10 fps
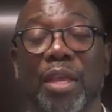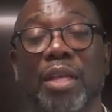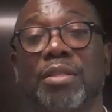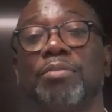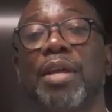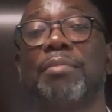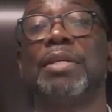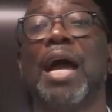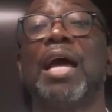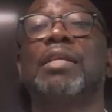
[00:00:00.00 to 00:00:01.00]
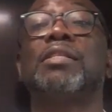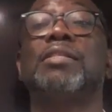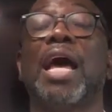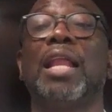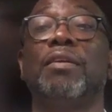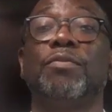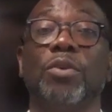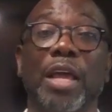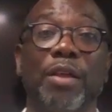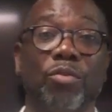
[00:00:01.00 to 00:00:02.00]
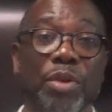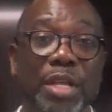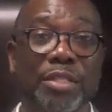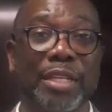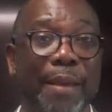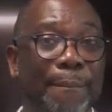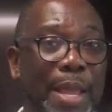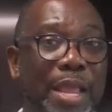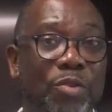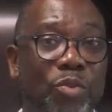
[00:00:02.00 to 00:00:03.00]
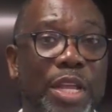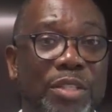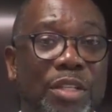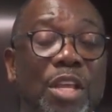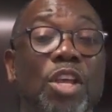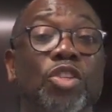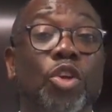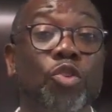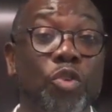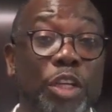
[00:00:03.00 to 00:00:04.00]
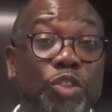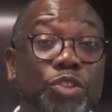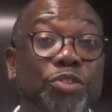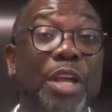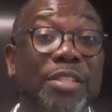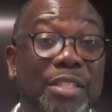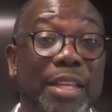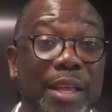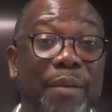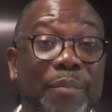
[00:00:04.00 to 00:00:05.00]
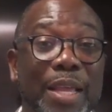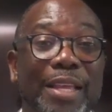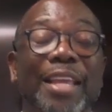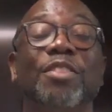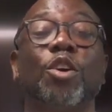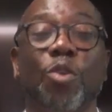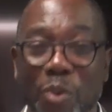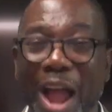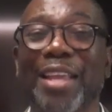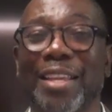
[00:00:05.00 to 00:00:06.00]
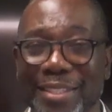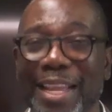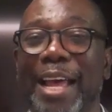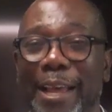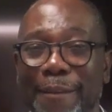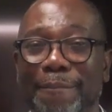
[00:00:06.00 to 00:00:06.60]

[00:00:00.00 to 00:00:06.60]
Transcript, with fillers: And sometimes God is silent for that reason, that main reason, so you can trust him in the quiet time.